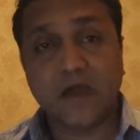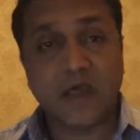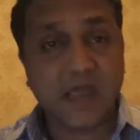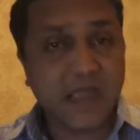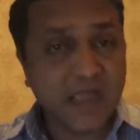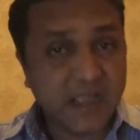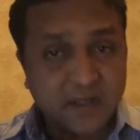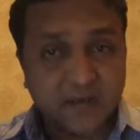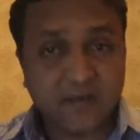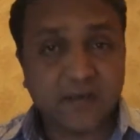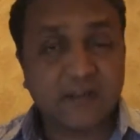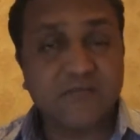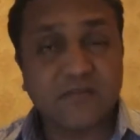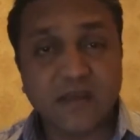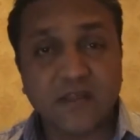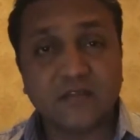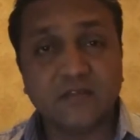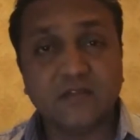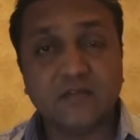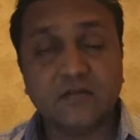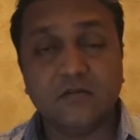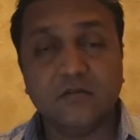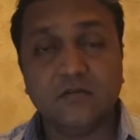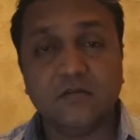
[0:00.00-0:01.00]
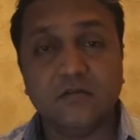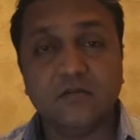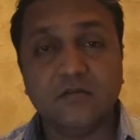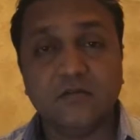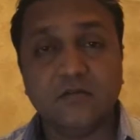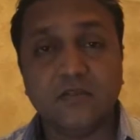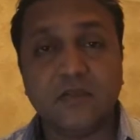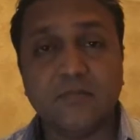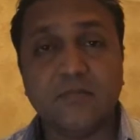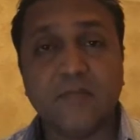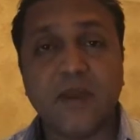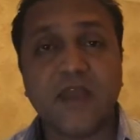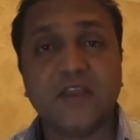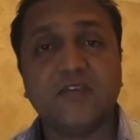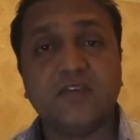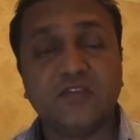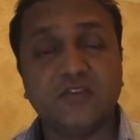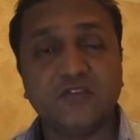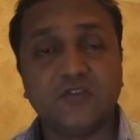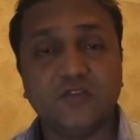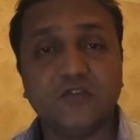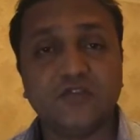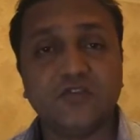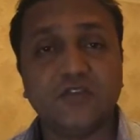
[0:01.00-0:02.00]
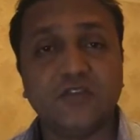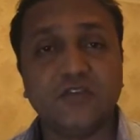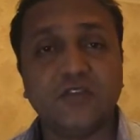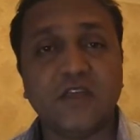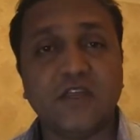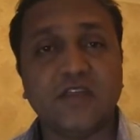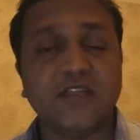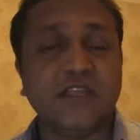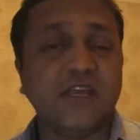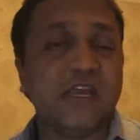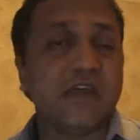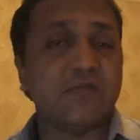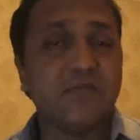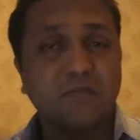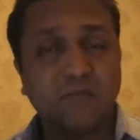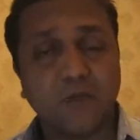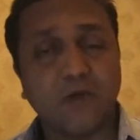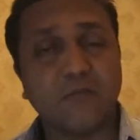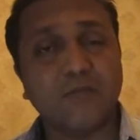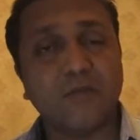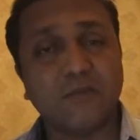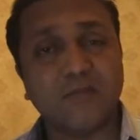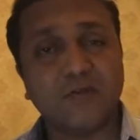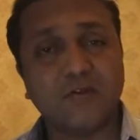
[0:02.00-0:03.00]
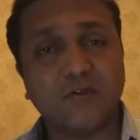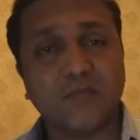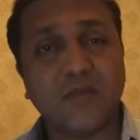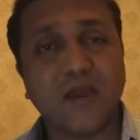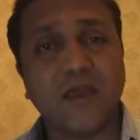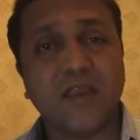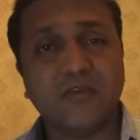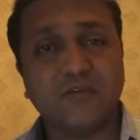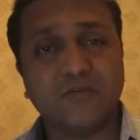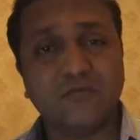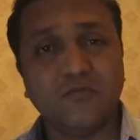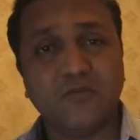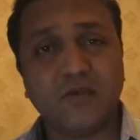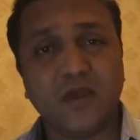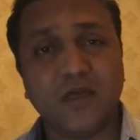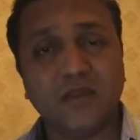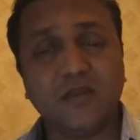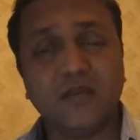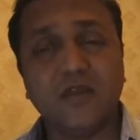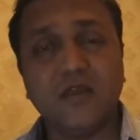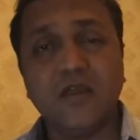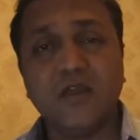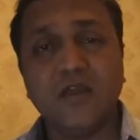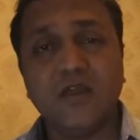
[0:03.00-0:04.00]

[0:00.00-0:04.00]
I agree with the manager's notion that they have a problem to manage where